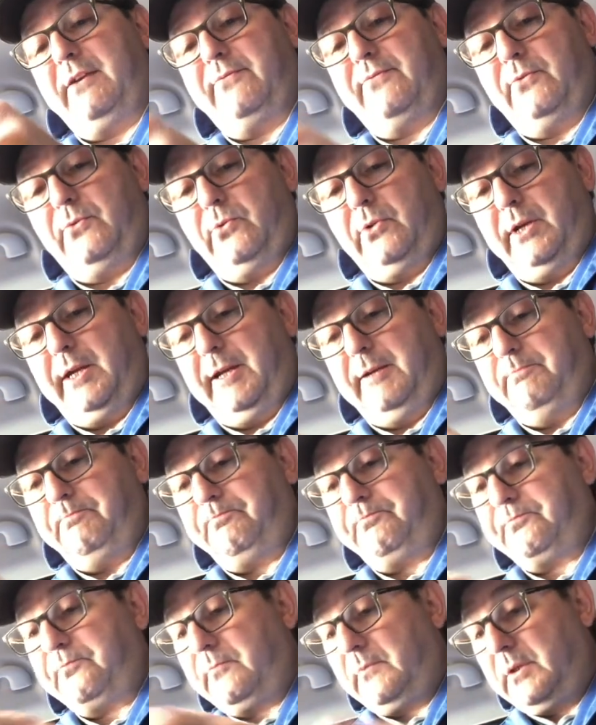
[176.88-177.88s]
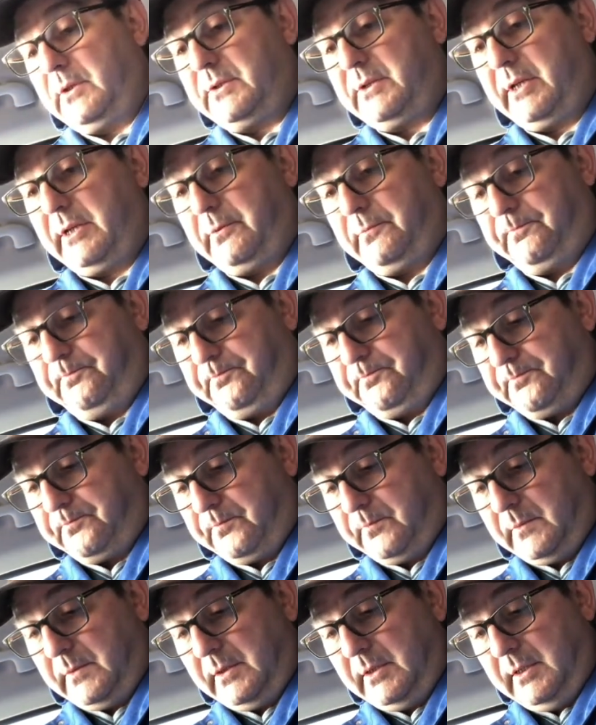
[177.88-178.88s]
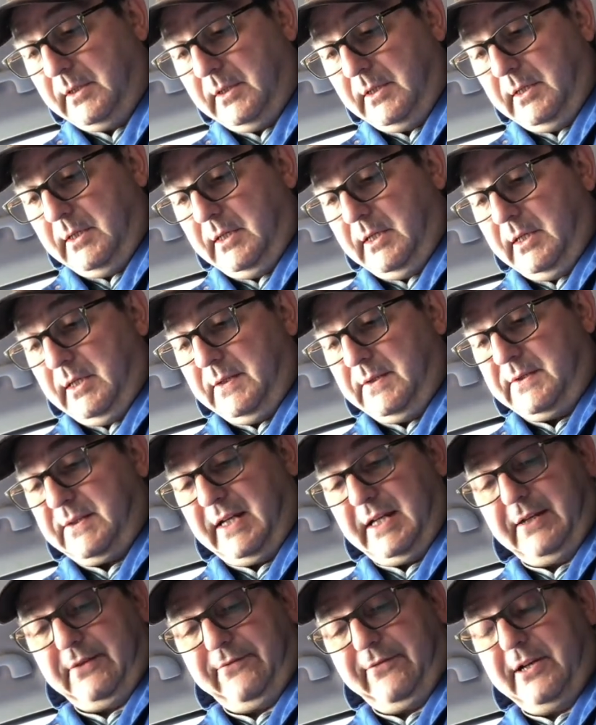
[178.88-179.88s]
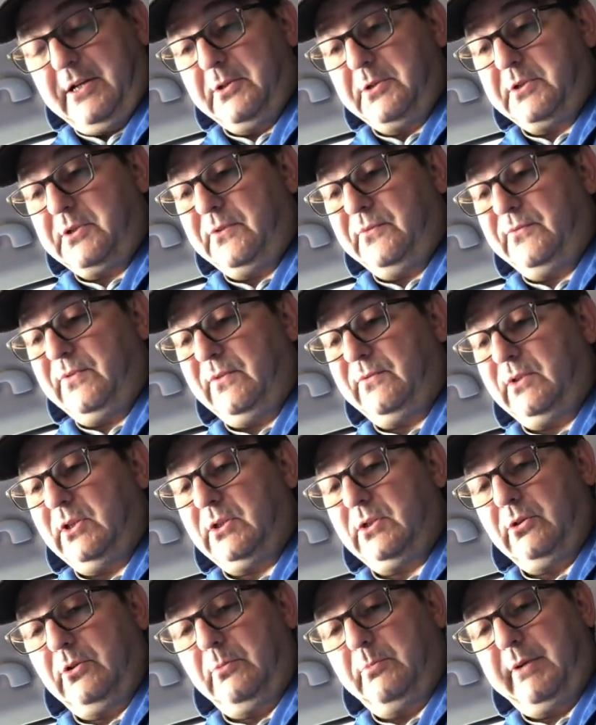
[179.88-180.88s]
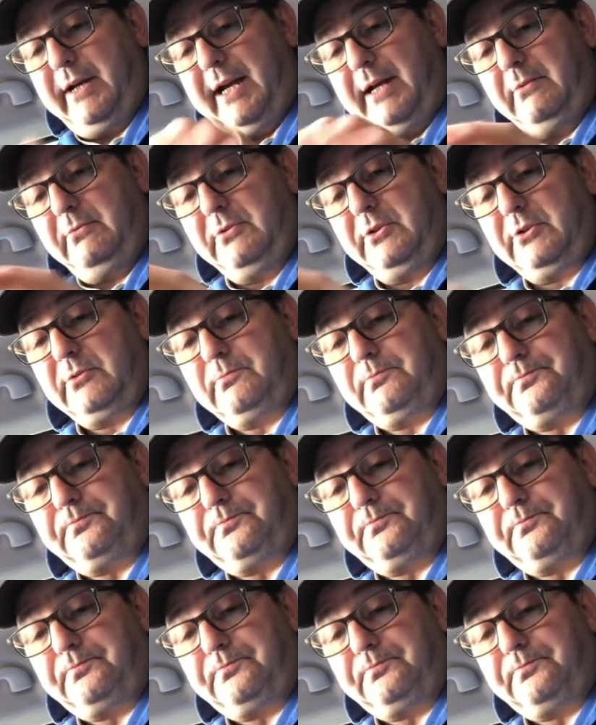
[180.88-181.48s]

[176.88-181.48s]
for here. So, as I say, it's £352.